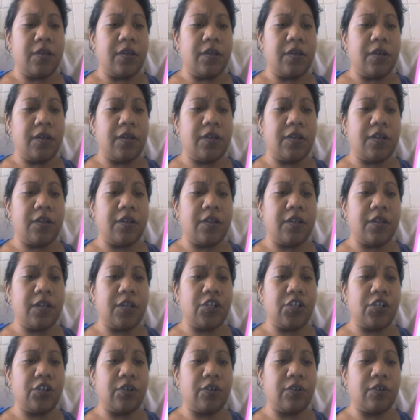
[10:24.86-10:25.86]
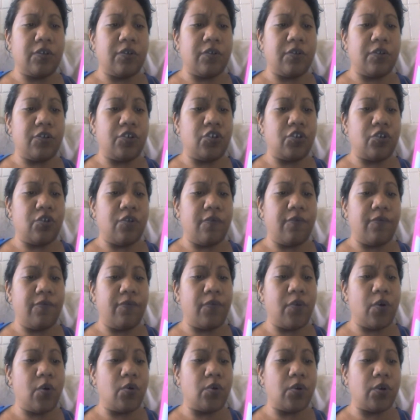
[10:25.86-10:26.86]
And then they go to show a
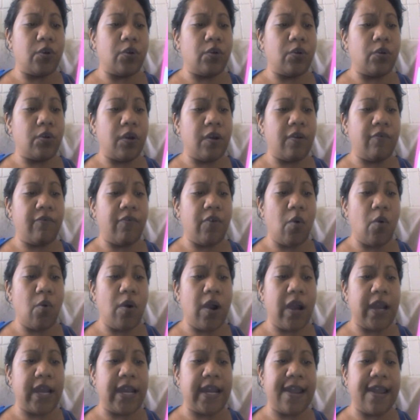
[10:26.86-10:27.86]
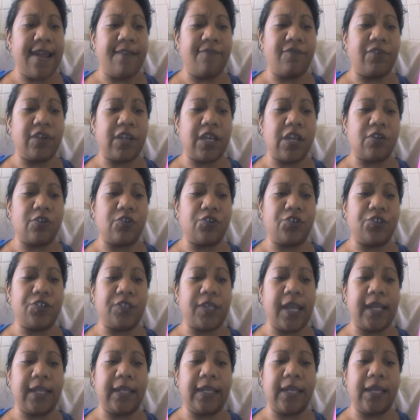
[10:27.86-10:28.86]
photo of Hawaiian navigators
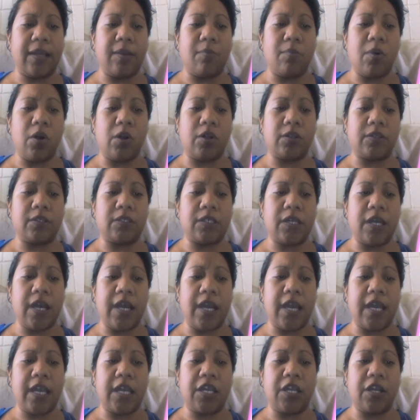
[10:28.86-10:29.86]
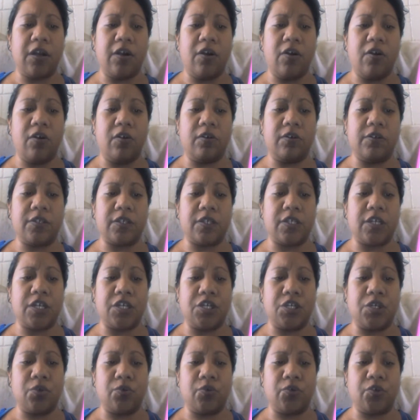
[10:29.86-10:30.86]
sailing multi-hulled
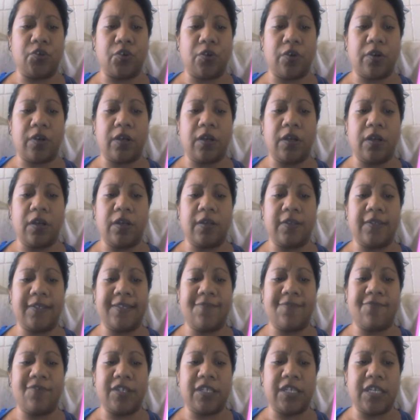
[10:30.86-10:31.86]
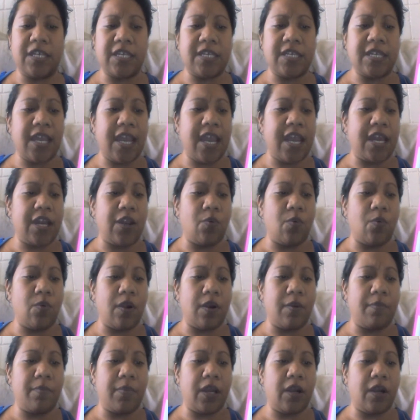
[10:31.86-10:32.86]
canoes circa
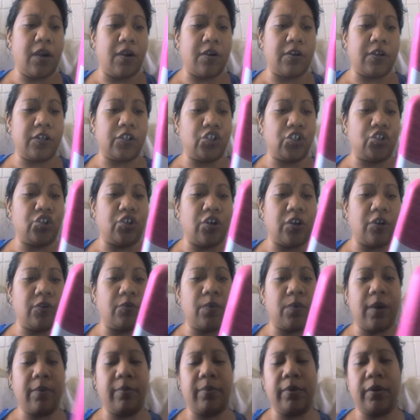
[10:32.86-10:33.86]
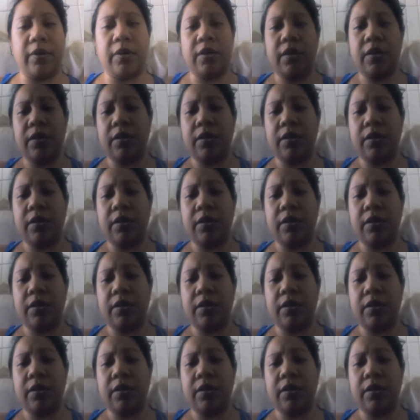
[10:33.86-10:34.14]
1781 by artist John Weber.